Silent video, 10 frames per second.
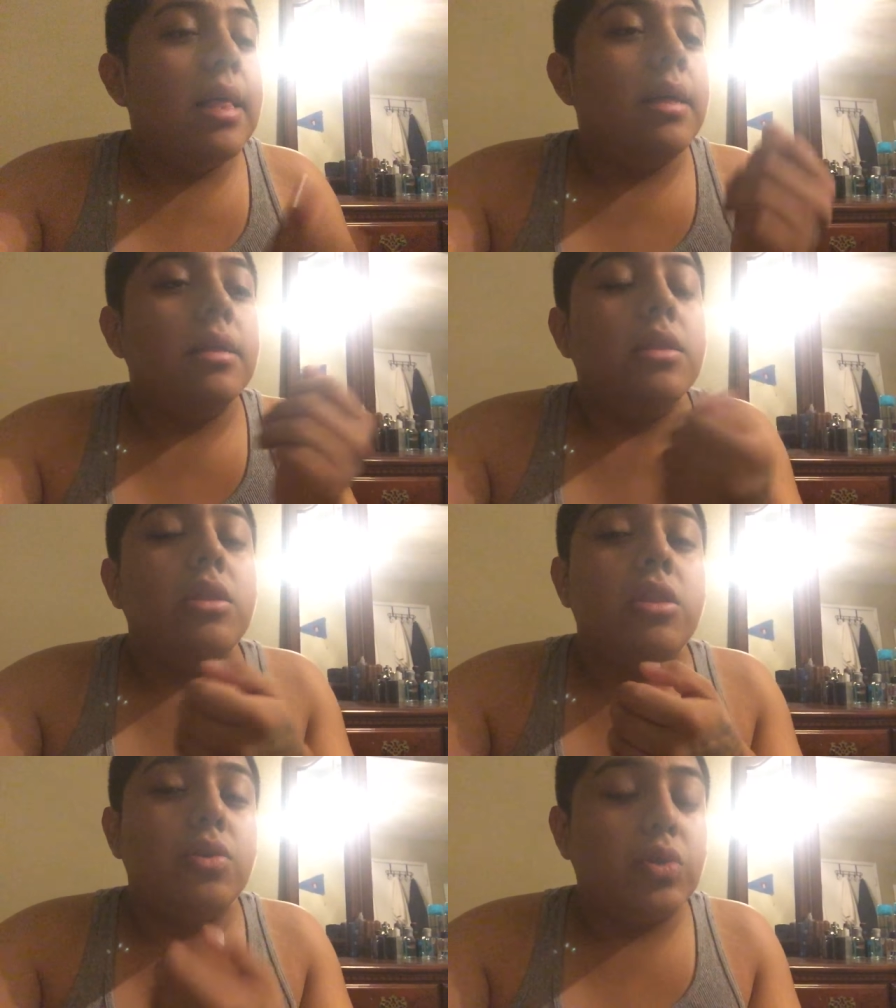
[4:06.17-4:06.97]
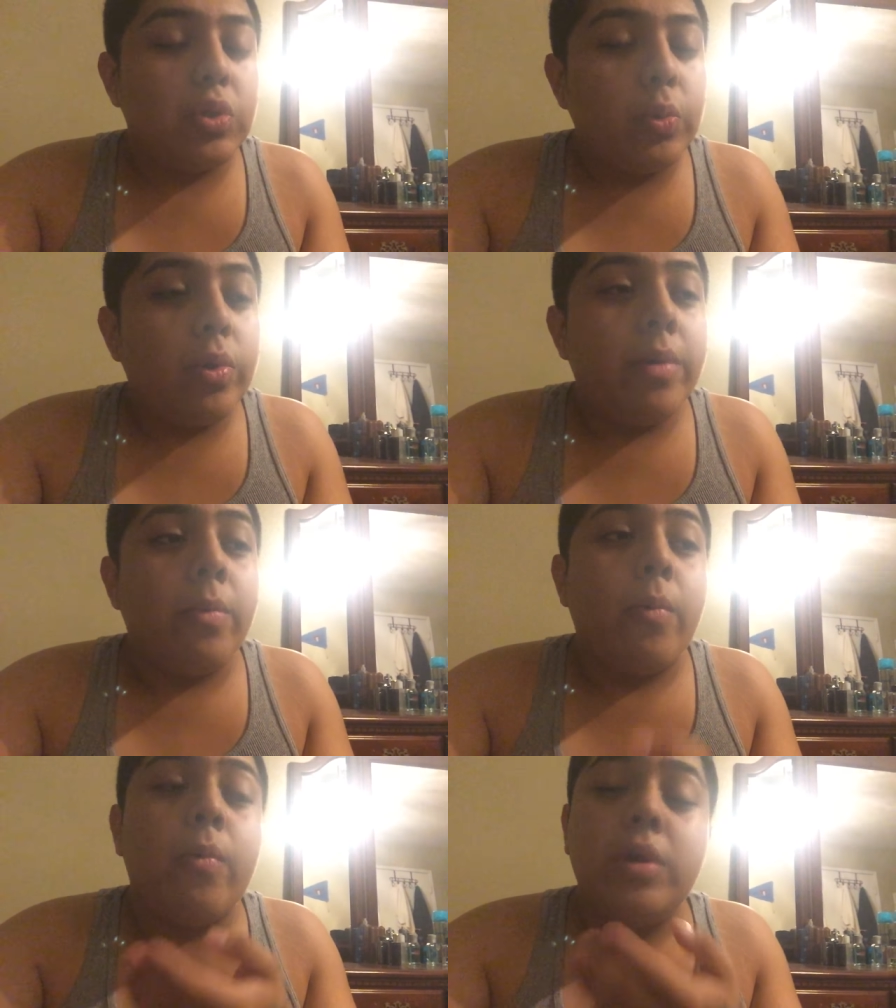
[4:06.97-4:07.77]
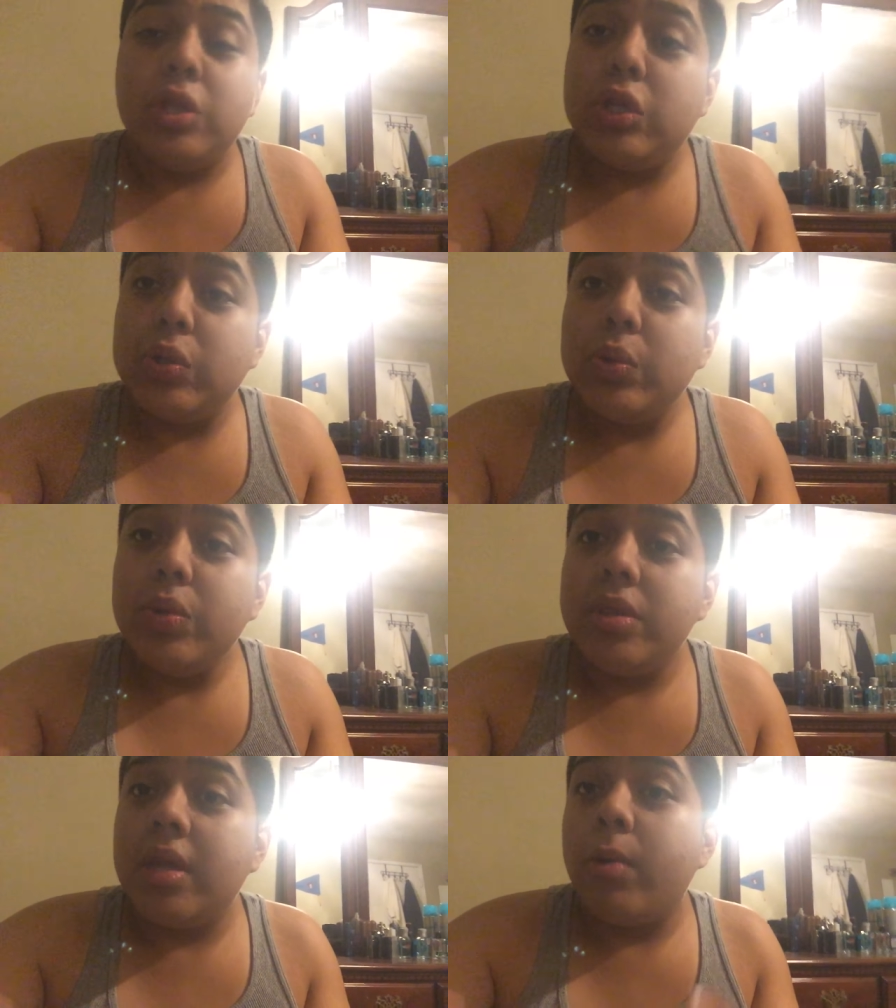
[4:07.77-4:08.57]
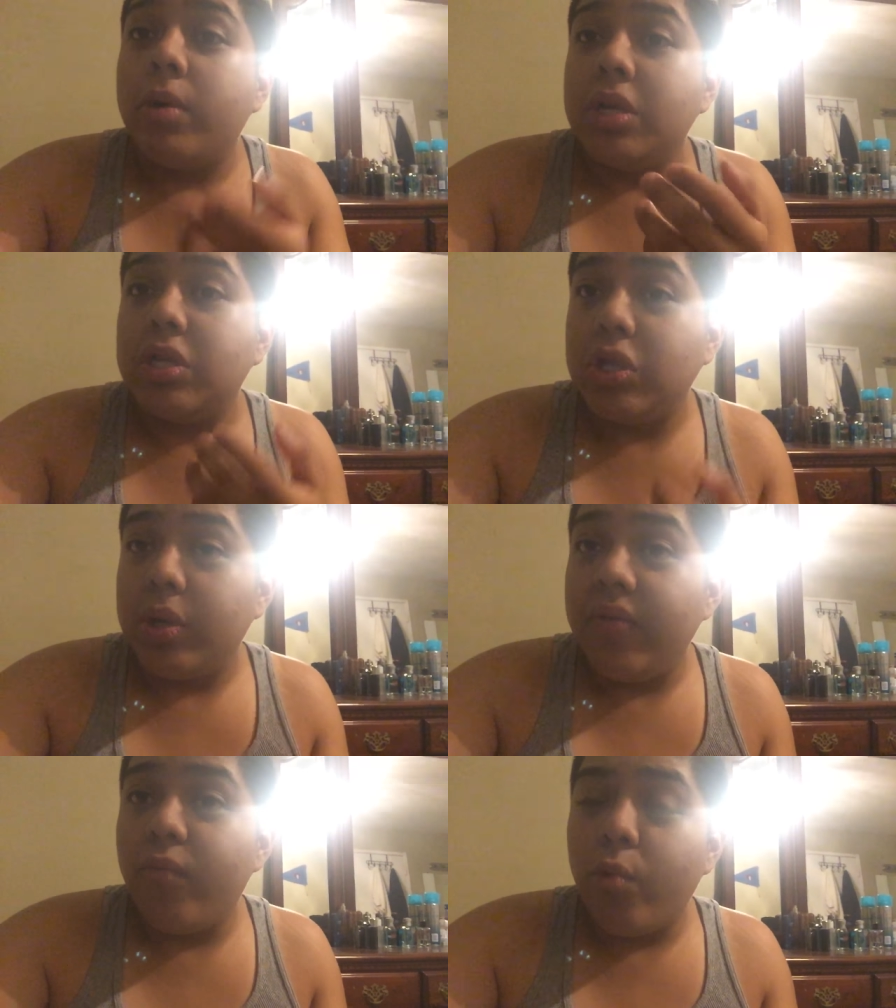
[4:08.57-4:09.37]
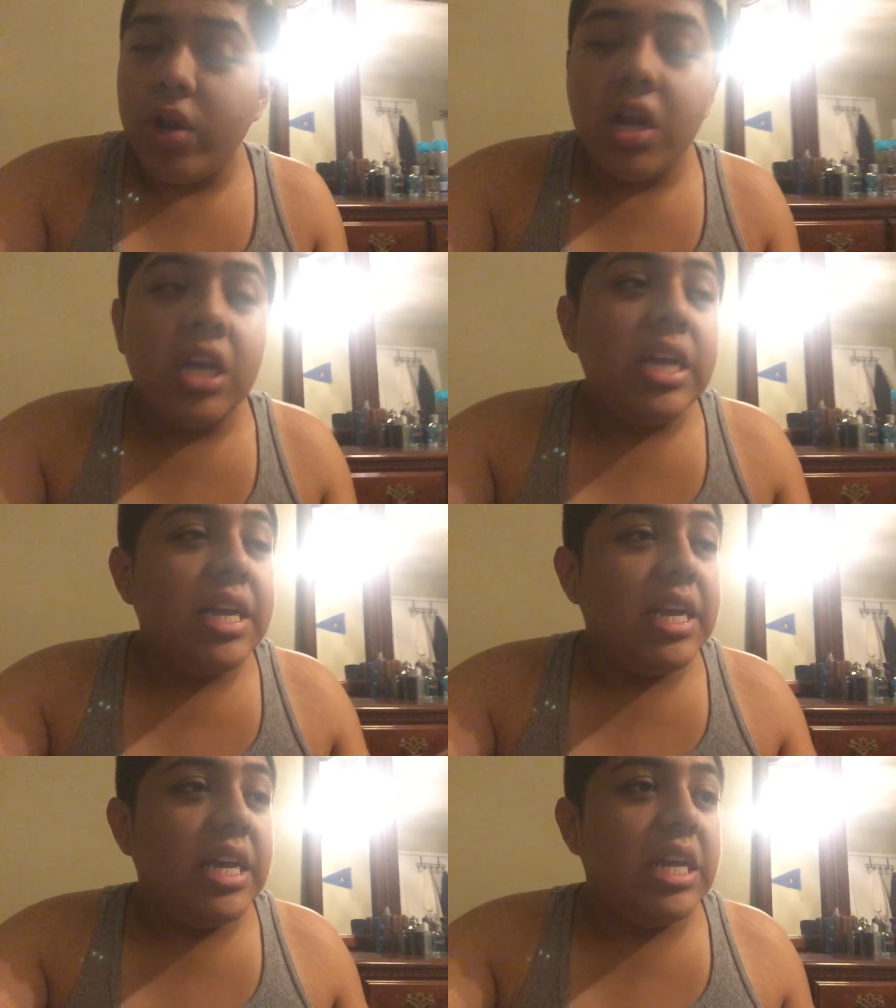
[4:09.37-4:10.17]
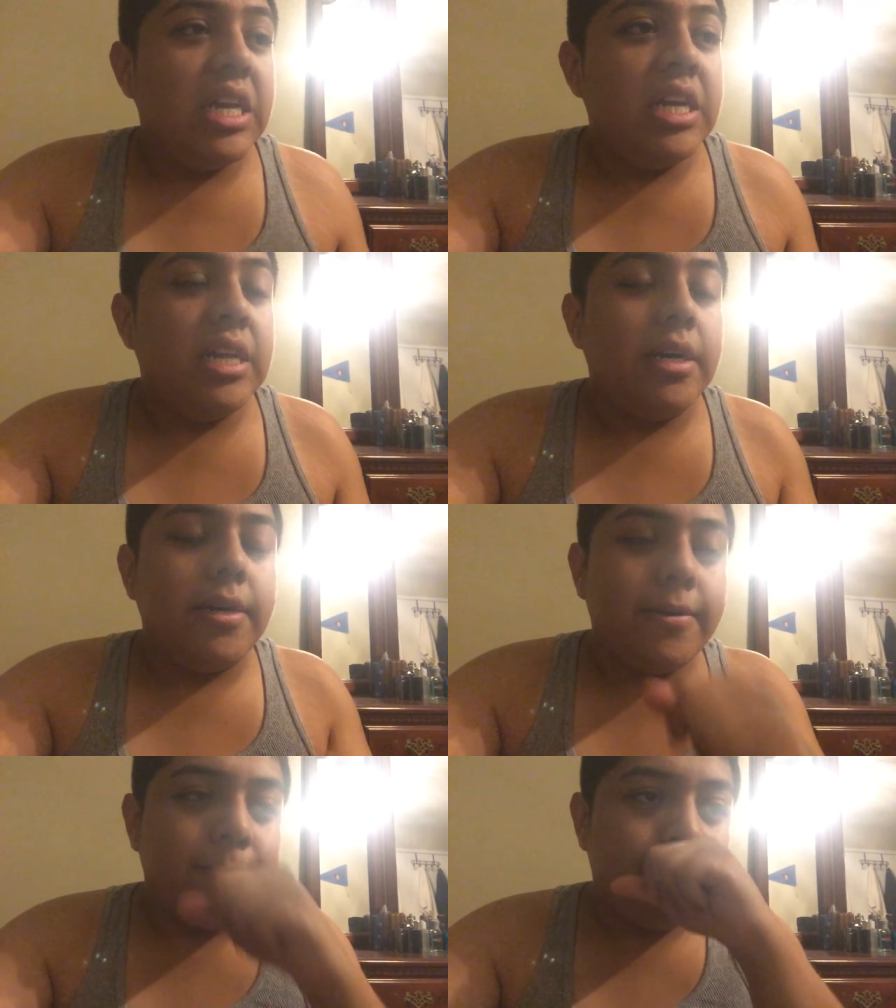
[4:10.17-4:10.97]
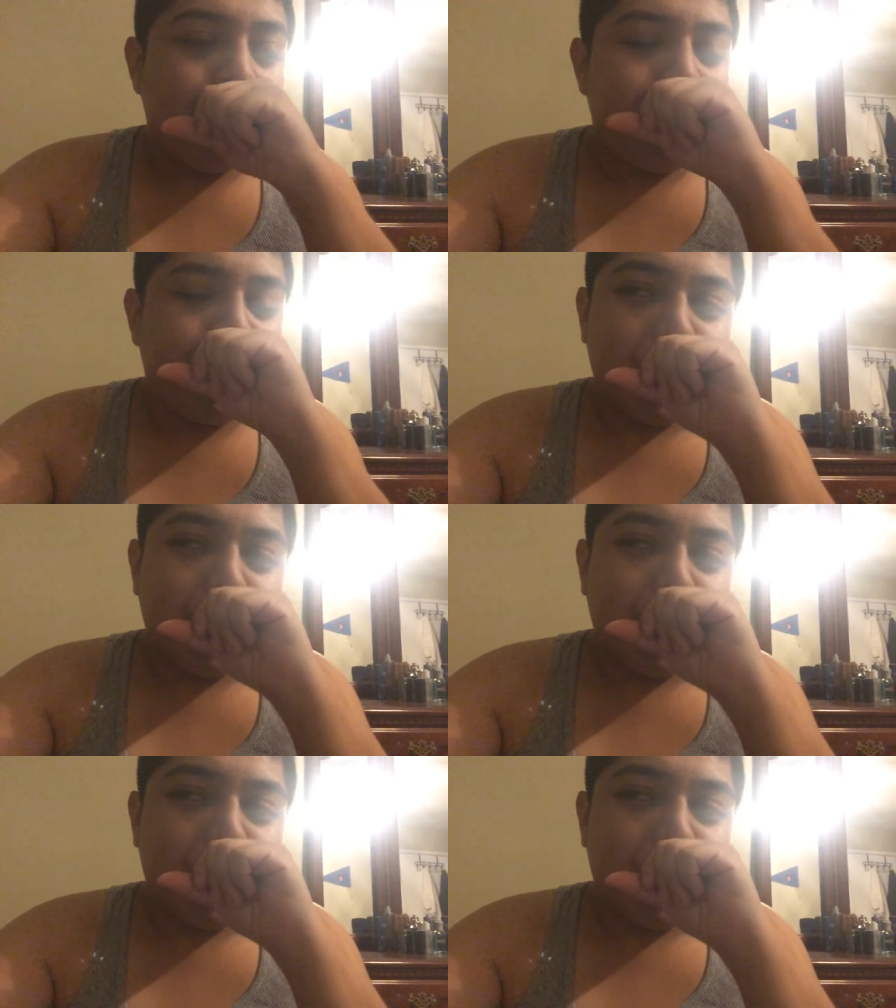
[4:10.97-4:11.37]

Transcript: Uh, the school I'm going to that I want to study for, and um,